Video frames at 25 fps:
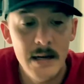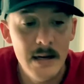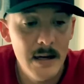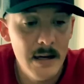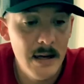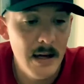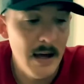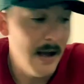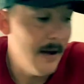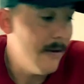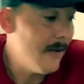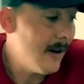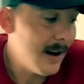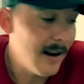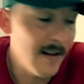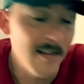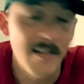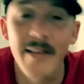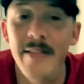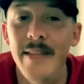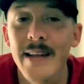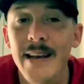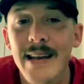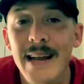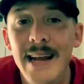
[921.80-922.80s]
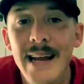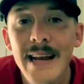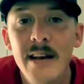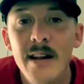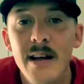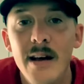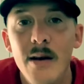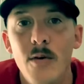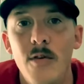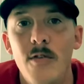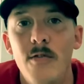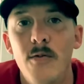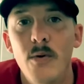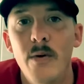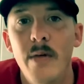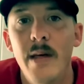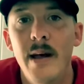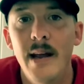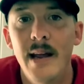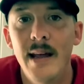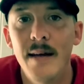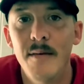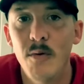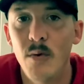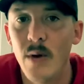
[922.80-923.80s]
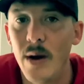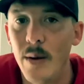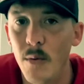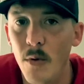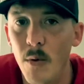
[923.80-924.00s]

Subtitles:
And like I said, the details for that giveaway will